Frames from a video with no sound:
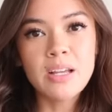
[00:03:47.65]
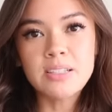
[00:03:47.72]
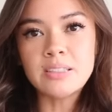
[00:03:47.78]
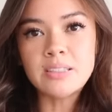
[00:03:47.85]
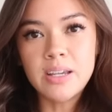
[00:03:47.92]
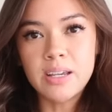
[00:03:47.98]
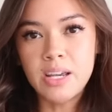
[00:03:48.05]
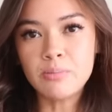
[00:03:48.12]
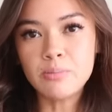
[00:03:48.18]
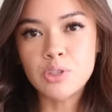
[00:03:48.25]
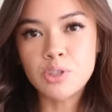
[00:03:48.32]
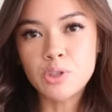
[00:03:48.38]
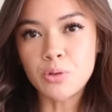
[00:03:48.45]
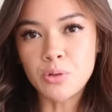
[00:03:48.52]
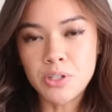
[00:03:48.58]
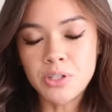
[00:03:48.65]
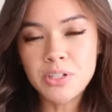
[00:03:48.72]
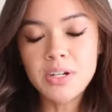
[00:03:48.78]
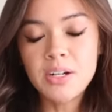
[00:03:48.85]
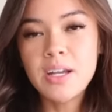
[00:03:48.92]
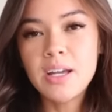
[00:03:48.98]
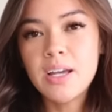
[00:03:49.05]
since i am
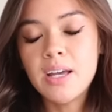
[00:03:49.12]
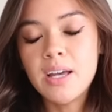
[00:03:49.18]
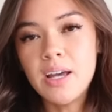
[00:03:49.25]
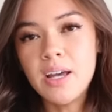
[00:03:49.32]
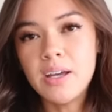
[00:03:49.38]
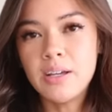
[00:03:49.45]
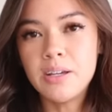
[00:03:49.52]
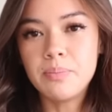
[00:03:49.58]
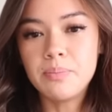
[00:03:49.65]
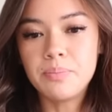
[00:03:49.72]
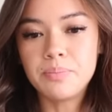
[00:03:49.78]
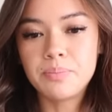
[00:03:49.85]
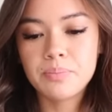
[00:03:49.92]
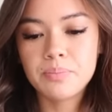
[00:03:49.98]
shorter um